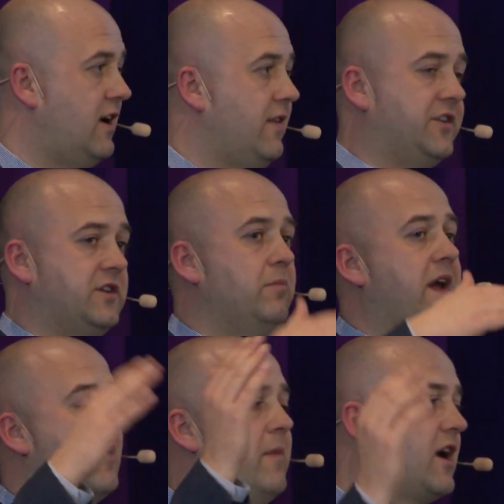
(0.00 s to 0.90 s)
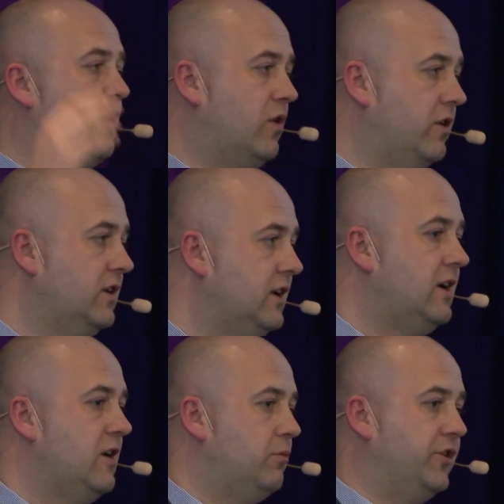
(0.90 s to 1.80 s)
That's a mega one.
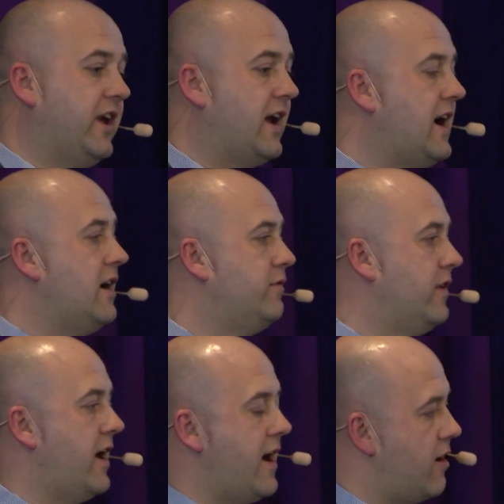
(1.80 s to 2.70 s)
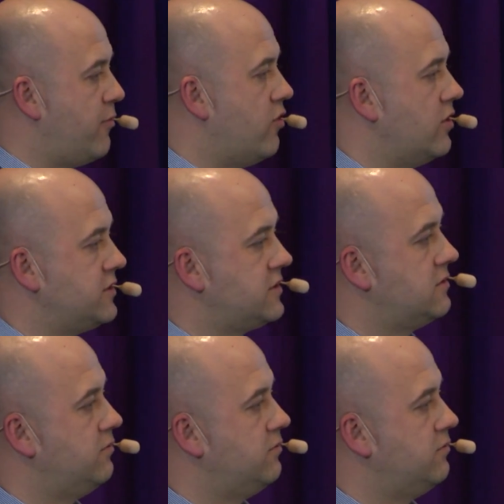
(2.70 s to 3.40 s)
But they have airports,